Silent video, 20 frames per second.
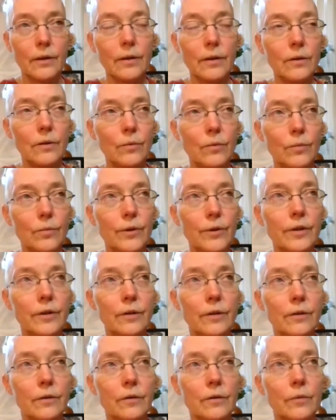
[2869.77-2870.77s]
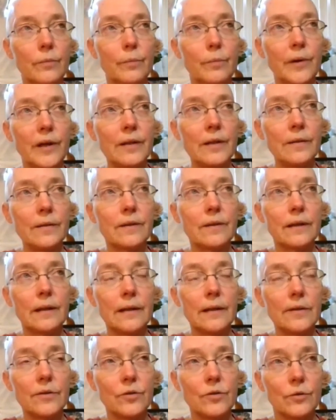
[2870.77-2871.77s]
think the best
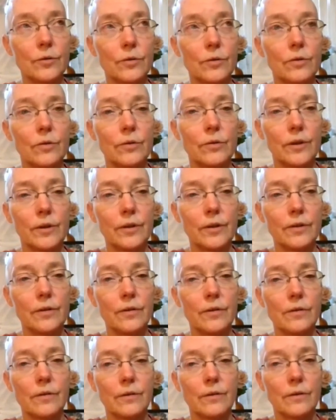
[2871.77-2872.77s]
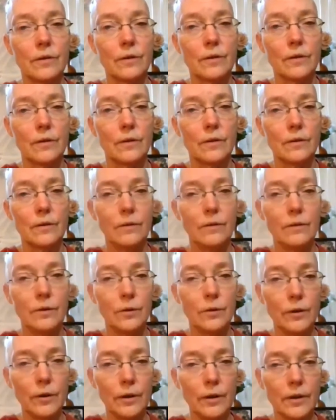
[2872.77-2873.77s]
answer is
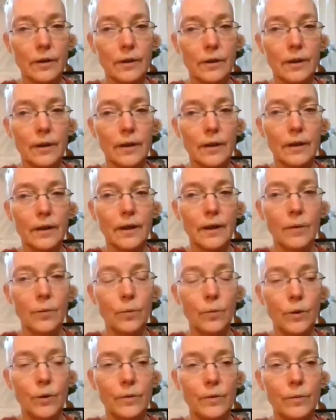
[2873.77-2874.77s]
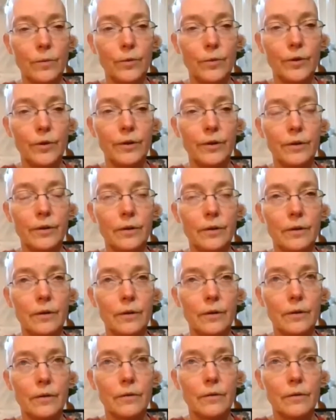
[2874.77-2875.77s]
look at what would
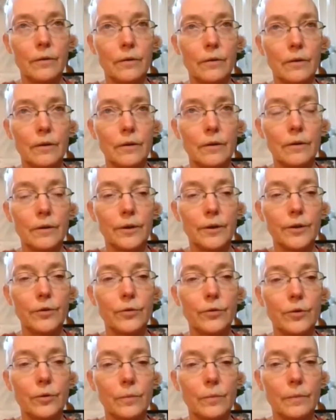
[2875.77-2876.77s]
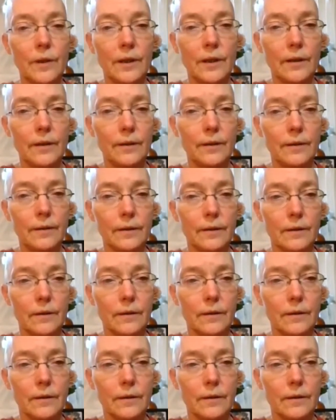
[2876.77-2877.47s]
clear your mind.